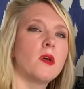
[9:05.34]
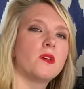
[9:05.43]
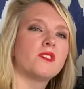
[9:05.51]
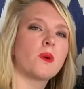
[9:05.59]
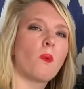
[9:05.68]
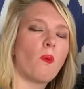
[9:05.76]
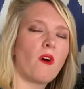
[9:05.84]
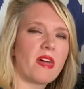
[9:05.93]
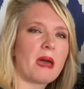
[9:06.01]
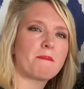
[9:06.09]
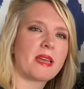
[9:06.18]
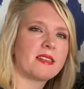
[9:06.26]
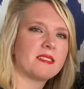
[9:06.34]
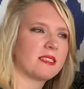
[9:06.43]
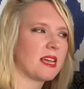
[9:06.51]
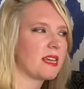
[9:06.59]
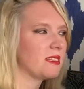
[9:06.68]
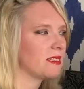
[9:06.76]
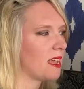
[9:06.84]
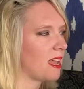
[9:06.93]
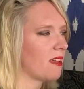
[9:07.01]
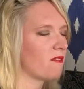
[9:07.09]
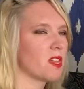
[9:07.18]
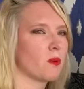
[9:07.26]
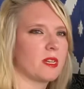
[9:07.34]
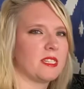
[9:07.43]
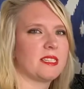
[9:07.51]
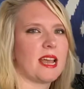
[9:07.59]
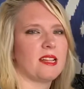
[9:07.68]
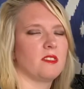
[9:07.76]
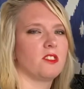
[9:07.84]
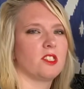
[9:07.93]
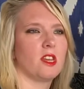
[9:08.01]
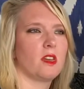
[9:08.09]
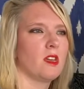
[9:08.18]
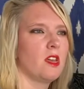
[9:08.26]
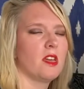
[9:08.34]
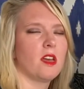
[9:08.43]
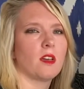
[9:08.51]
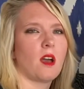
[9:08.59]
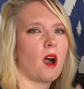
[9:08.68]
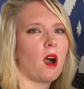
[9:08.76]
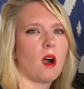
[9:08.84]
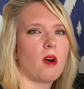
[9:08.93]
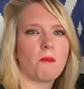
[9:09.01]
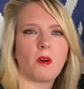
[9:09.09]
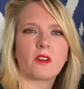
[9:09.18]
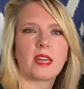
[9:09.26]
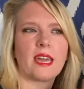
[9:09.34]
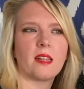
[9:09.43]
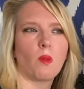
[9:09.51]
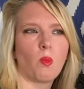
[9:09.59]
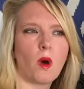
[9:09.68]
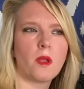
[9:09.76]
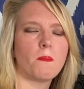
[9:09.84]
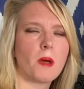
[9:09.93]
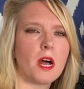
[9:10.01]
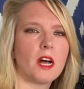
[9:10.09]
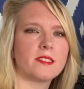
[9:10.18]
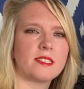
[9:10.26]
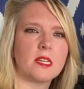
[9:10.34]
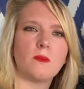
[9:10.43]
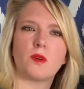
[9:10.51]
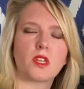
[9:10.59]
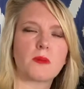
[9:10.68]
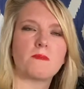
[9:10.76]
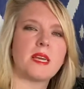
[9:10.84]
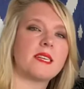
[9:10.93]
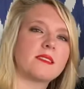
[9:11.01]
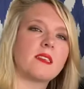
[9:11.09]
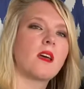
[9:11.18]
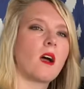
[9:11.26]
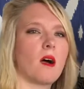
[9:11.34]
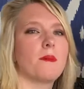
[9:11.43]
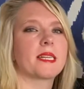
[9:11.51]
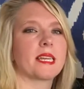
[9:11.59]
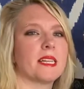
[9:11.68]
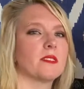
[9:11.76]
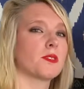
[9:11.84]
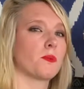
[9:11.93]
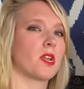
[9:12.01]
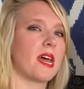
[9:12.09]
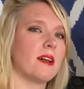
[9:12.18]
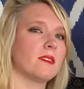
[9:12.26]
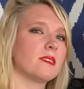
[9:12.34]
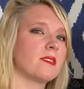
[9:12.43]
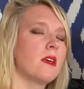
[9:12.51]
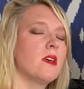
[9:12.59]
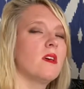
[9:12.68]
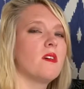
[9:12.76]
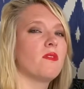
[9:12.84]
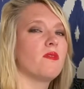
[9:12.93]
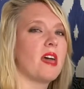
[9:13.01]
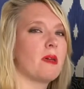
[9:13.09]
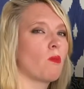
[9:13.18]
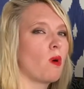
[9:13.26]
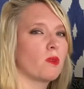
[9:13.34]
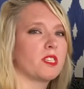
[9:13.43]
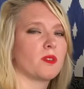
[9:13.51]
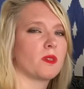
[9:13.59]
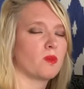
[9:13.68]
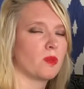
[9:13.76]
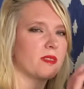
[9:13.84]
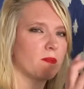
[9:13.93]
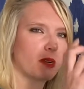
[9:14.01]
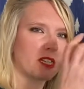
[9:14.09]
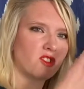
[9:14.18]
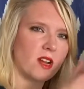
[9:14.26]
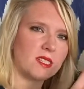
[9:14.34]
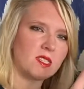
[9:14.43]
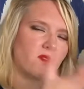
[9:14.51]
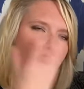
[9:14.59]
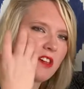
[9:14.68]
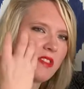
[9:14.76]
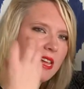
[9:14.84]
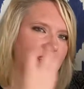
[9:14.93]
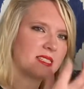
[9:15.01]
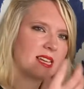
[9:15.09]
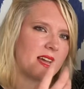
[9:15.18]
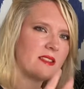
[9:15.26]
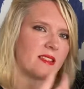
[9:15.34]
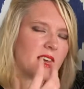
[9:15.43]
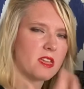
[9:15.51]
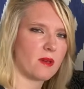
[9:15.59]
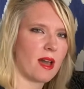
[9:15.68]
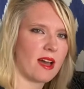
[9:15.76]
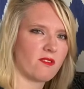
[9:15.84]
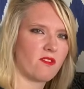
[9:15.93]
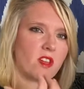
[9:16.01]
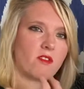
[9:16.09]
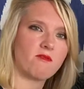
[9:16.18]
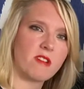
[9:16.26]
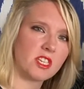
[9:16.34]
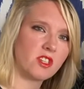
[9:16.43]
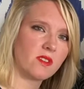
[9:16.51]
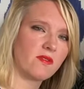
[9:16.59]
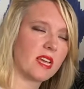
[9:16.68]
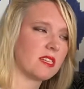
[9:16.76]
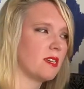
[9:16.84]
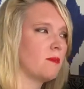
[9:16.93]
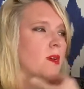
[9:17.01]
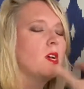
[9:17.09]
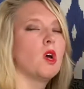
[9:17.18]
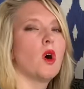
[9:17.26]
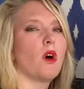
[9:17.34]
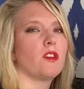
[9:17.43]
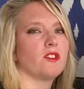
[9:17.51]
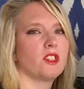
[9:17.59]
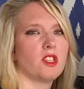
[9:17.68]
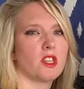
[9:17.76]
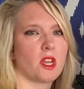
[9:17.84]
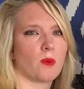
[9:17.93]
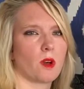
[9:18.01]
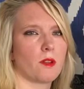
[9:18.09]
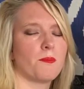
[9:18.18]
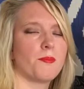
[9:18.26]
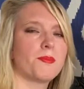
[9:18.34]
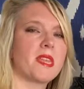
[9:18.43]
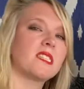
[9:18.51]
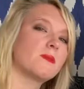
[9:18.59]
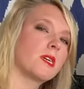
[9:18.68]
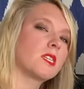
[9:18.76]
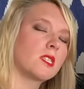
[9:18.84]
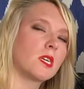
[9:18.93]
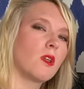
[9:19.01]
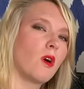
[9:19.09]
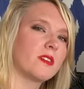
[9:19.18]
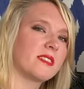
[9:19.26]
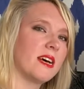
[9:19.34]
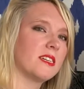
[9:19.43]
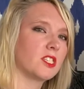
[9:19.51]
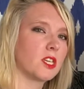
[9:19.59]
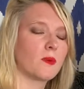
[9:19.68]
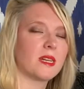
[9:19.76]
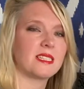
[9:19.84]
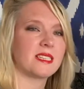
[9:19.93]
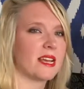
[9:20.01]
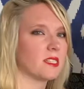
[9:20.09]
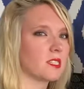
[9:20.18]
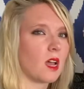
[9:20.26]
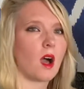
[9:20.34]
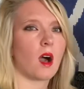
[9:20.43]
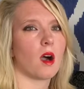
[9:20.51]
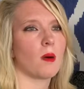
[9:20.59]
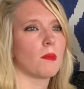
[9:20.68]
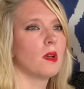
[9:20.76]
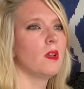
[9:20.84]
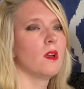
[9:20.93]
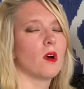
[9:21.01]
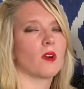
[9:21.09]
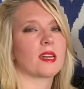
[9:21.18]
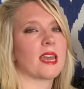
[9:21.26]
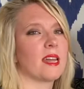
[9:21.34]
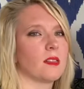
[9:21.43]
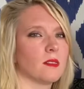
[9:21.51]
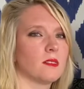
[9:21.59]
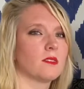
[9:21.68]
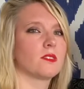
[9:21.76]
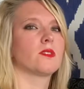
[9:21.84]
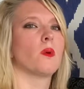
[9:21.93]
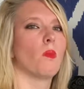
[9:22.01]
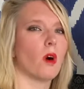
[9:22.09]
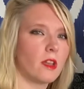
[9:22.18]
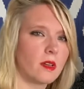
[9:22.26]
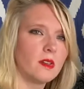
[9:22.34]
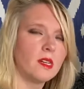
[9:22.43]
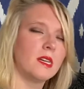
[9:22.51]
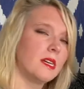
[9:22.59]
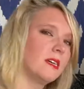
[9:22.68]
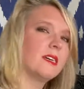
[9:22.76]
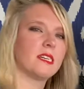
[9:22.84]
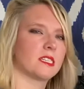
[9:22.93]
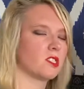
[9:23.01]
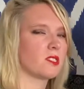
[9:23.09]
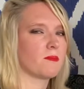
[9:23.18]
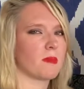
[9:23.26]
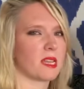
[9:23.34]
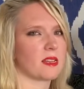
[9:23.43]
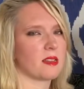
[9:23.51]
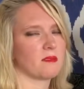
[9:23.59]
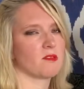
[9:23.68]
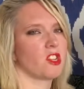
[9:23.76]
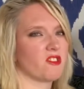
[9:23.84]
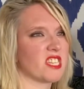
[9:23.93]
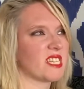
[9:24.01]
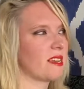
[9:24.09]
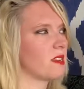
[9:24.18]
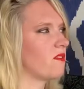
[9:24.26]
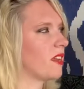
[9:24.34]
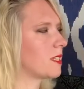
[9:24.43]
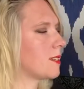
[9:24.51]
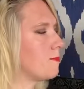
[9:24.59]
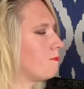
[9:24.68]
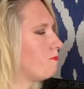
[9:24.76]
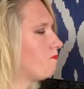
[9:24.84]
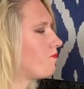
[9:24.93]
So what that means is if you intend to harm or kill one person, but you miss and harm and kill someone else, then what we do is we simply transfer the intent that you had for your original victim onto the new one. That's because the law says you intend to harm or kill someone. It doesn't mean your intended victim.